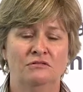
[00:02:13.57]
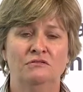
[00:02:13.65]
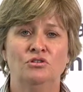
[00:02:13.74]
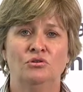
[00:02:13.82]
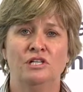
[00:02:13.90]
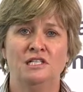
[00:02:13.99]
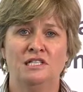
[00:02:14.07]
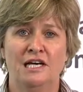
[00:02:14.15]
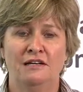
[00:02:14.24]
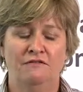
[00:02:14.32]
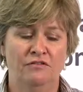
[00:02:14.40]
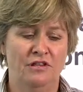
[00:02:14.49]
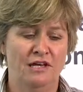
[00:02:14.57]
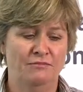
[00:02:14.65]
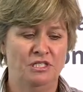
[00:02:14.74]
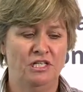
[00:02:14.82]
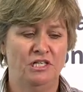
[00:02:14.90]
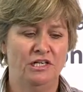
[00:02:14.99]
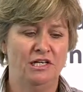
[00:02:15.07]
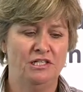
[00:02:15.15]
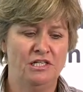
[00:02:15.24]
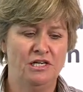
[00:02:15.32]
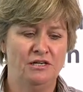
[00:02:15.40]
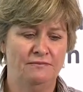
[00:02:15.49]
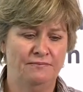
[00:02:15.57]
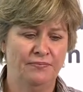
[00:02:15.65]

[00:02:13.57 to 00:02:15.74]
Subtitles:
joining date for that particular year.